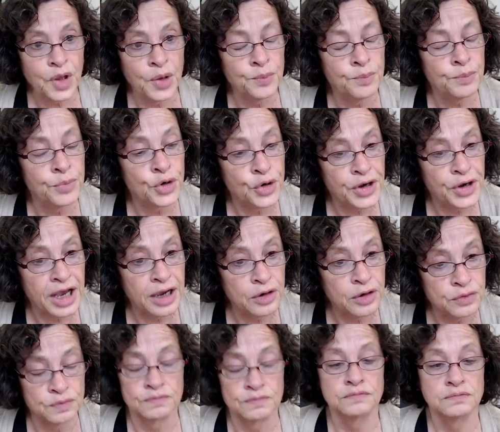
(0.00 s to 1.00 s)

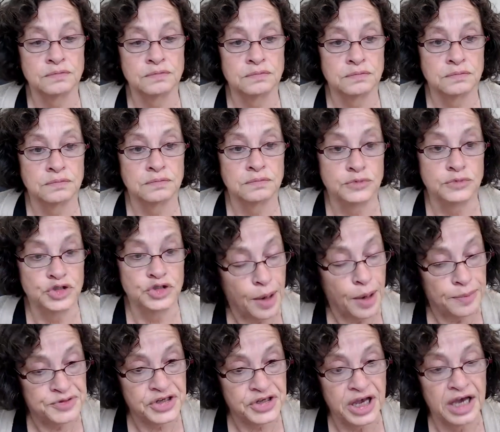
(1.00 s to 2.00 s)
burnout,
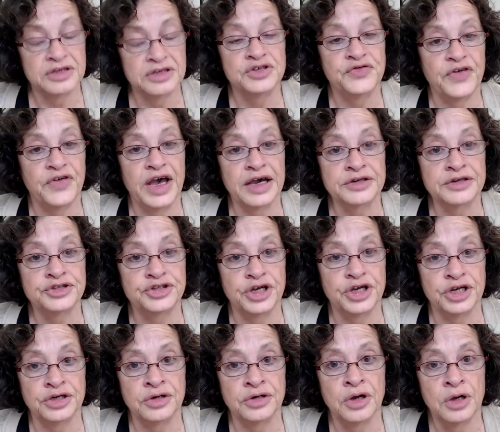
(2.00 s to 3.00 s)
job
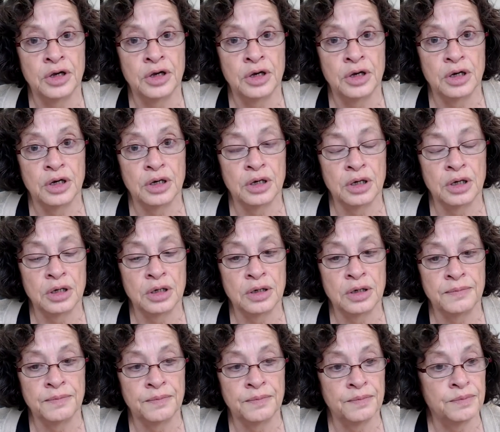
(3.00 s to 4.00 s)
satisfaction,
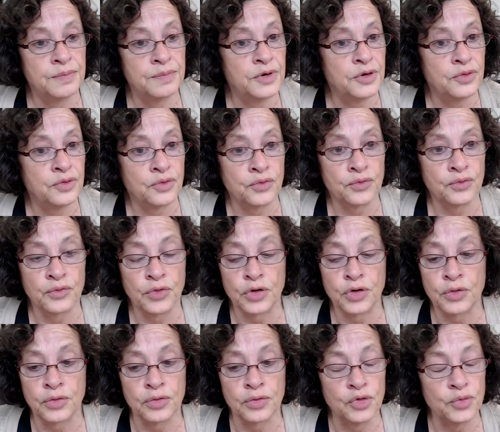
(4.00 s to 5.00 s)

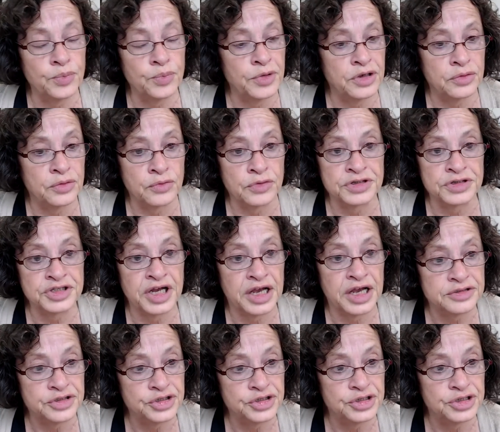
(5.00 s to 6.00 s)
recruitment,
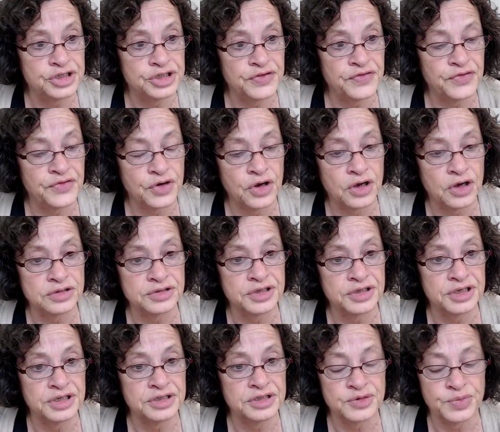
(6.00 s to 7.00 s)
retention
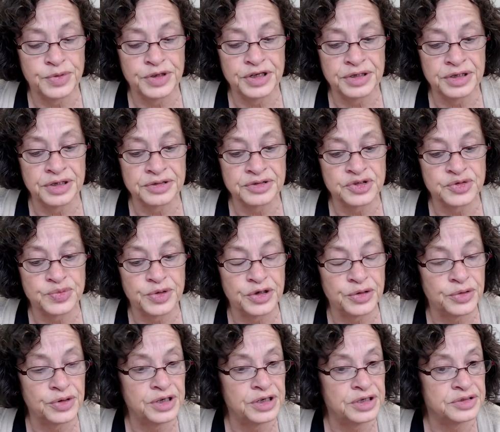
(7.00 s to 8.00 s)
difficulties being
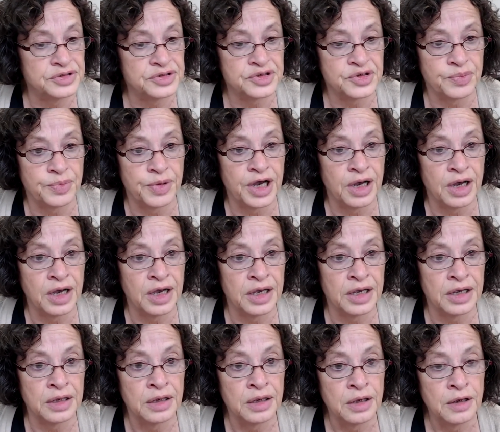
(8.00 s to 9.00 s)
experienced
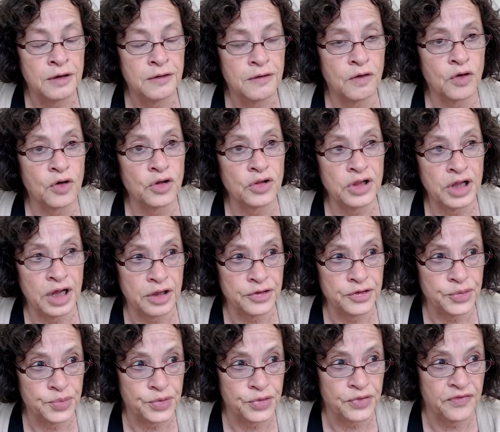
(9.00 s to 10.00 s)
by oral
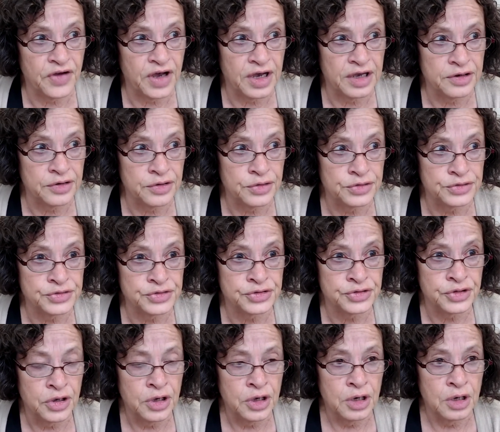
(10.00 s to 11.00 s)
health providers.
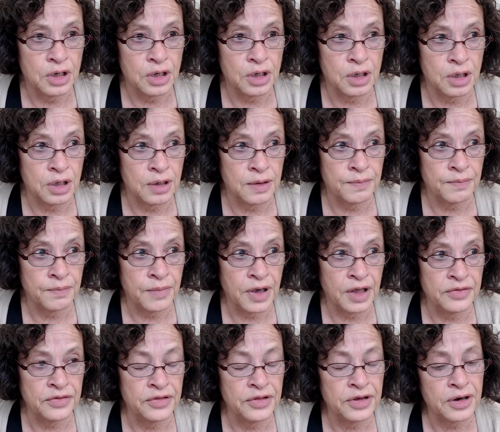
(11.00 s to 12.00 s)

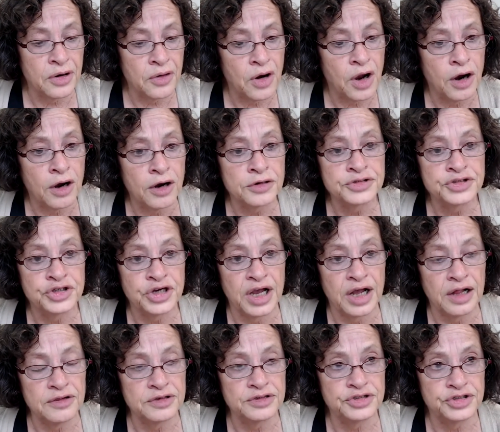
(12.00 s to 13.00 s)
There are
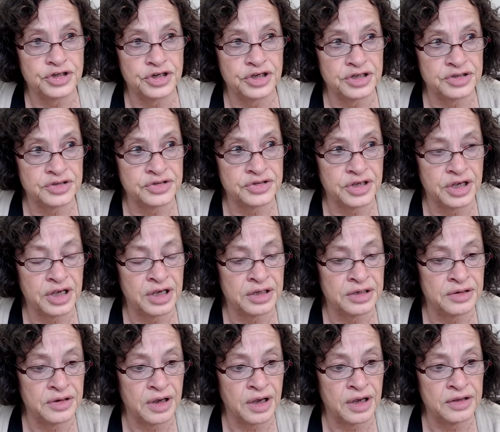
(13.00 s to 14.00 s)
challenges,
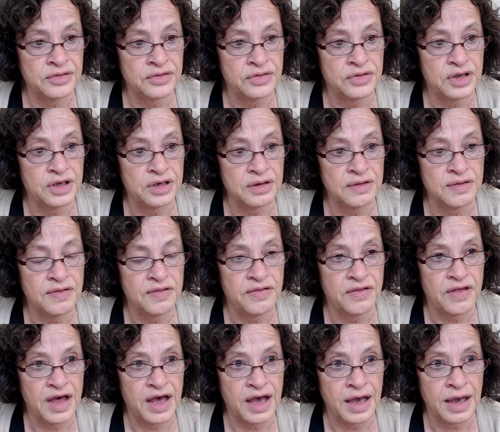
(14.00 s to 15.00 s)
and I think
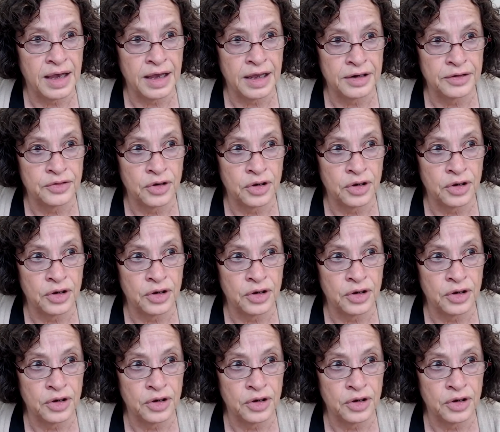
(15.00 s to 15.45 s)
that,